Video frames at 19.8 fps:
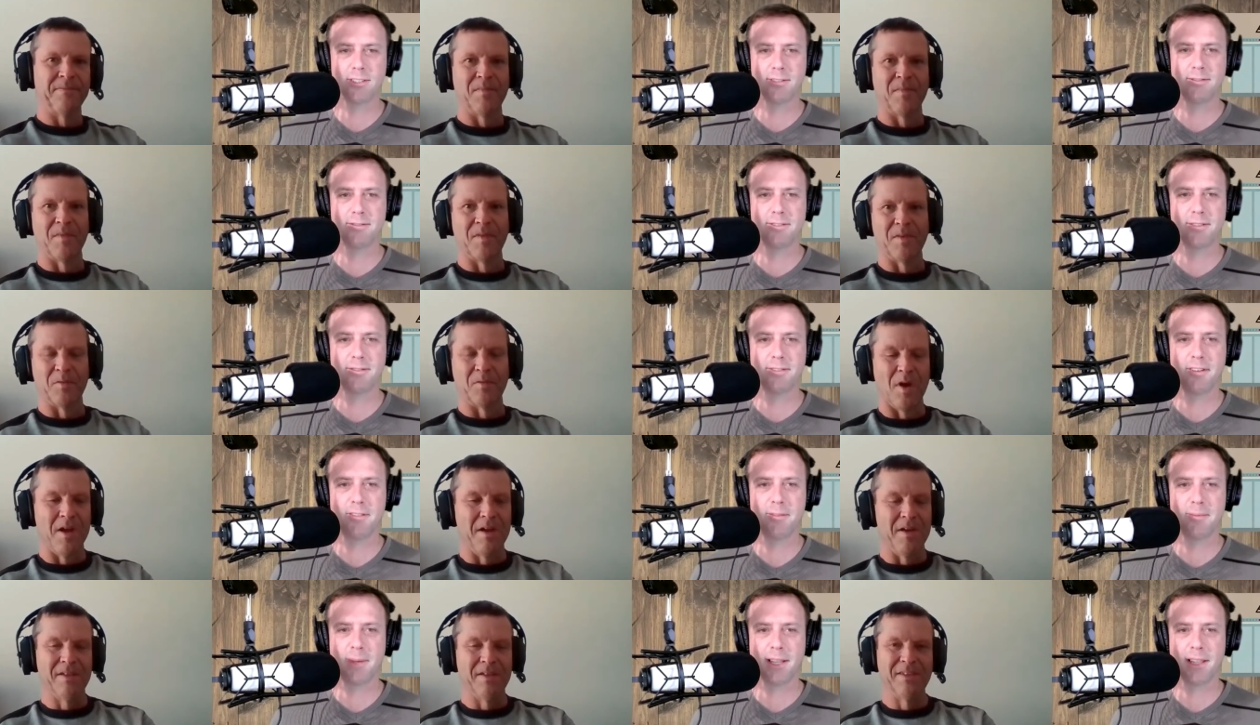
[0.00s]
Speaker 1: You've, you've right.
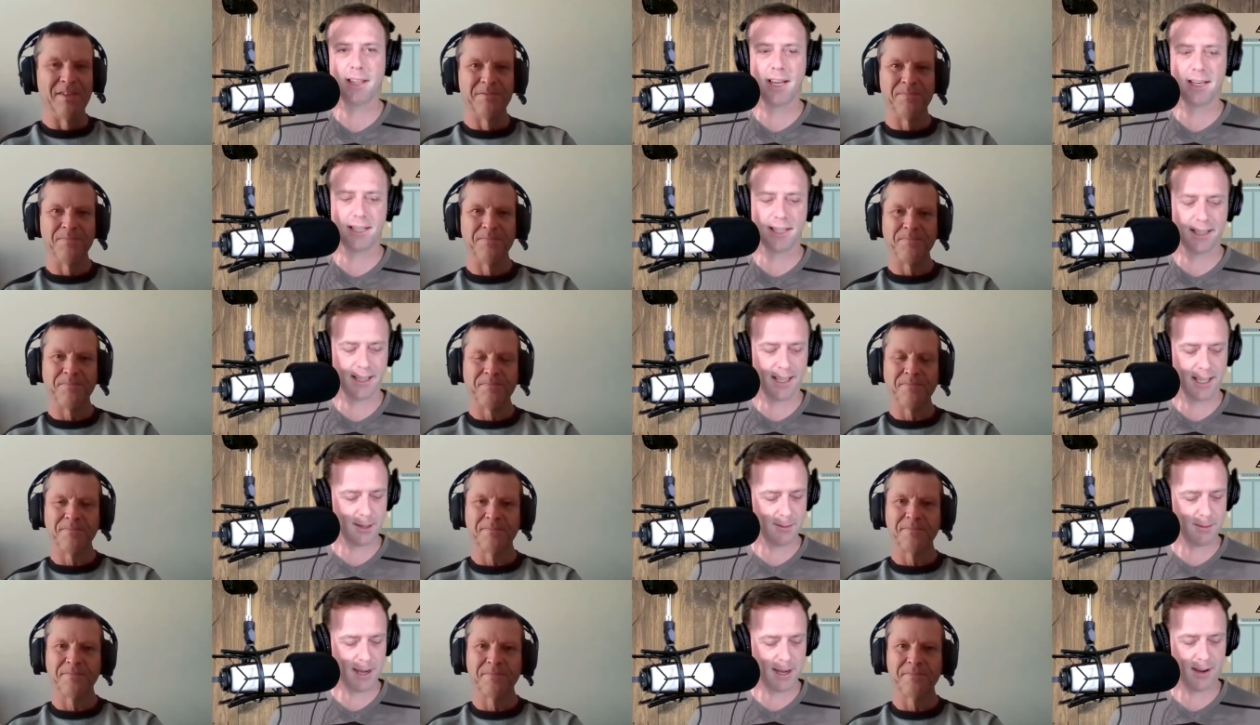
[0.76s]
given me a lot to
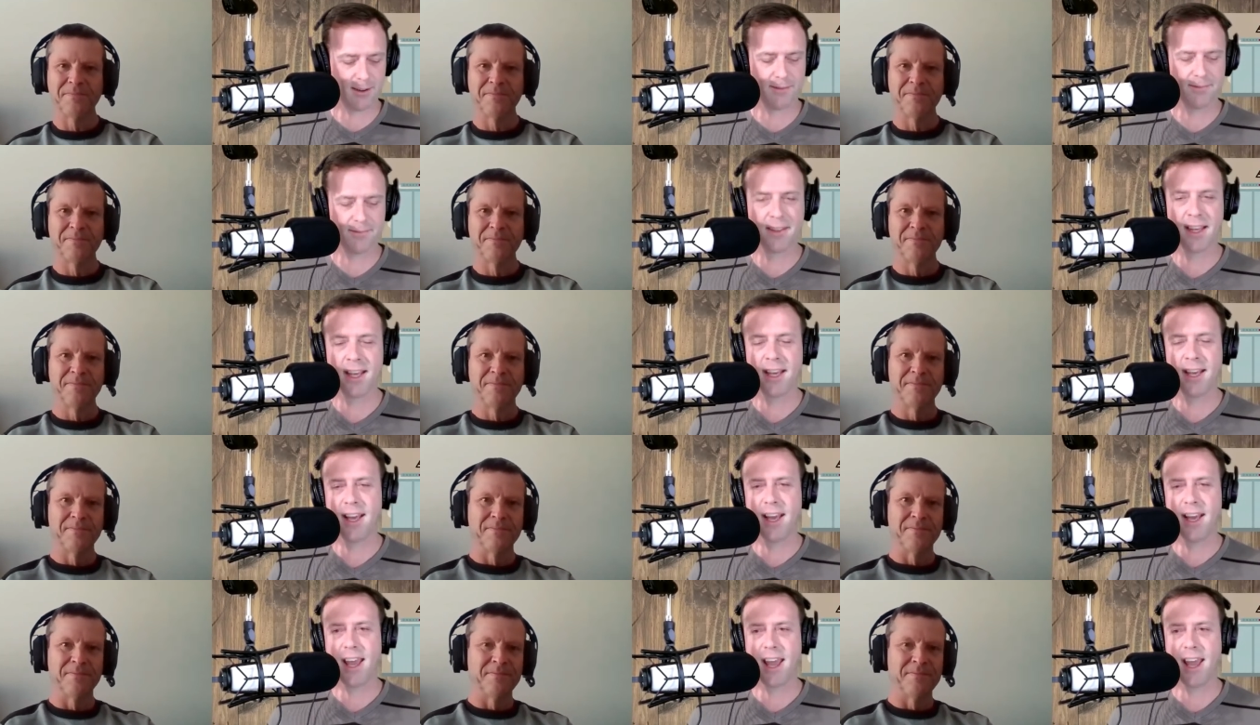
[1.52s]
think about
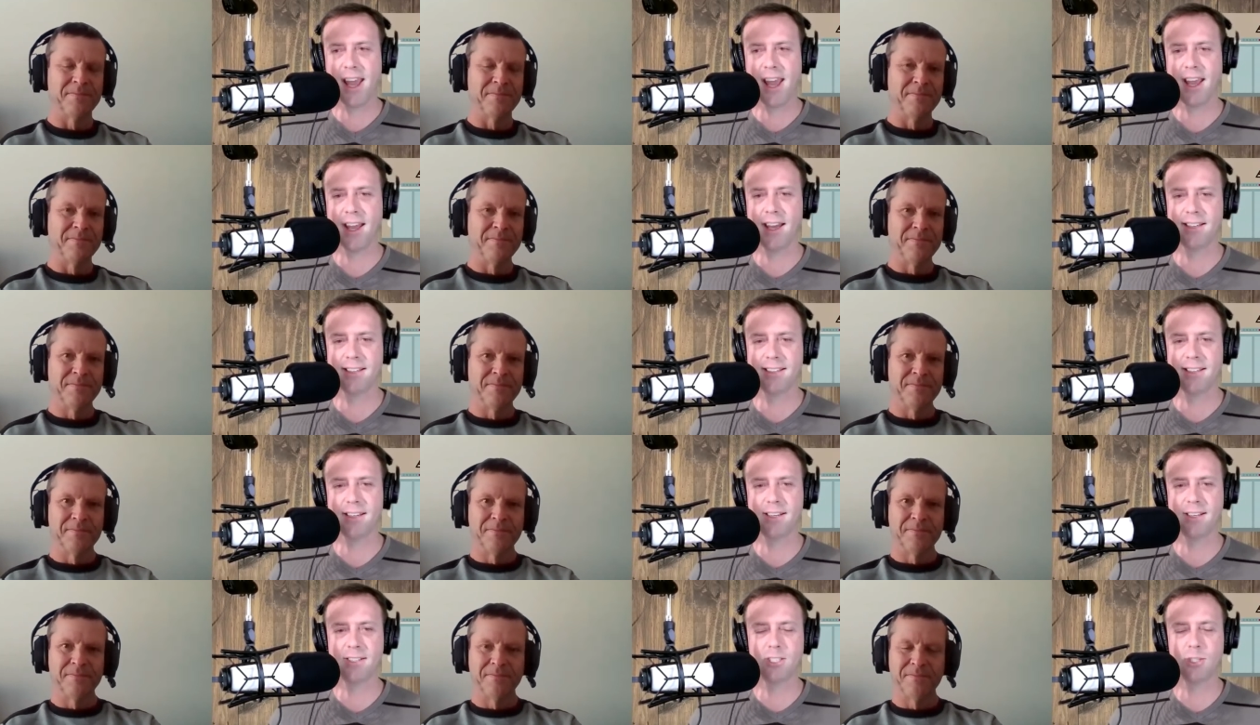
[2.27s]

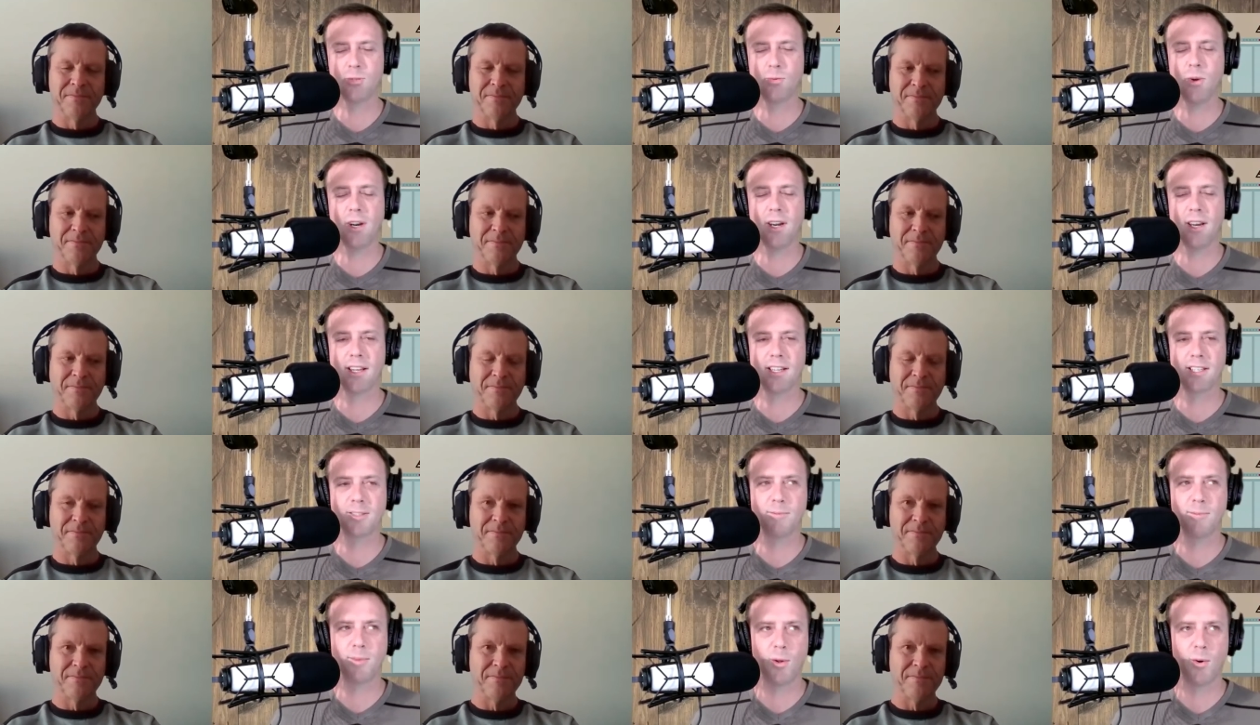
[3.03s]
and just wanted to
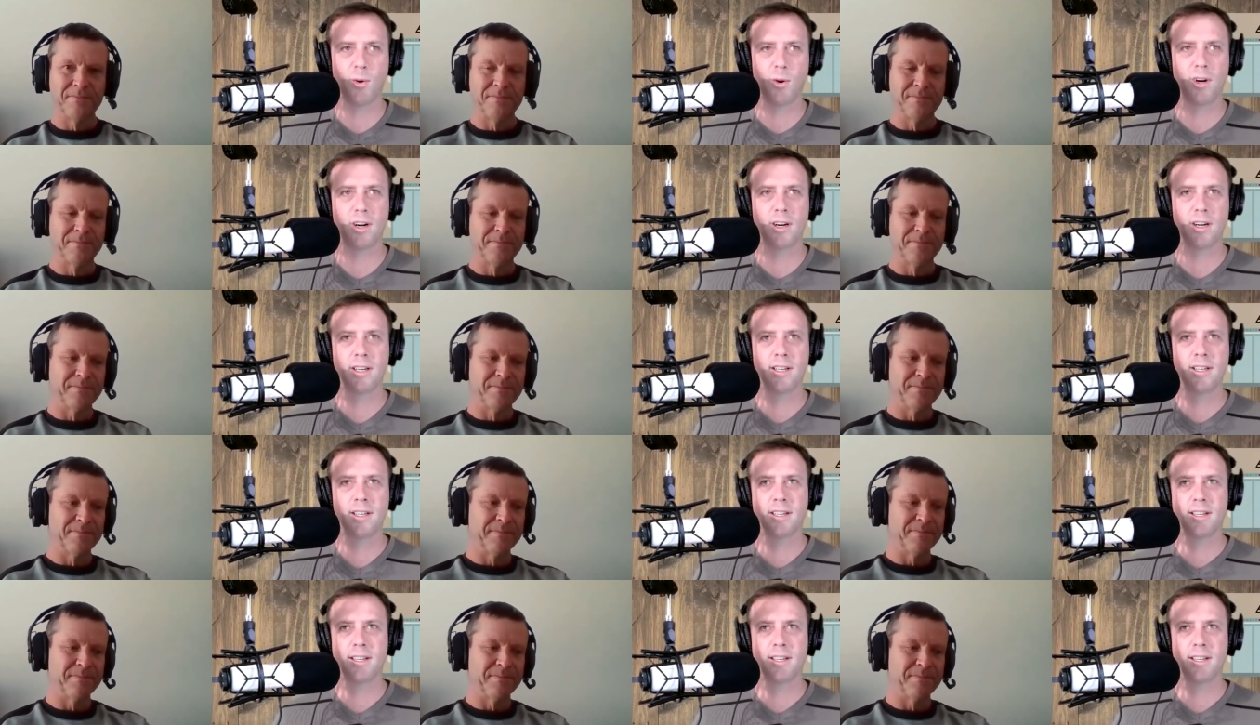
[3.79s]
explore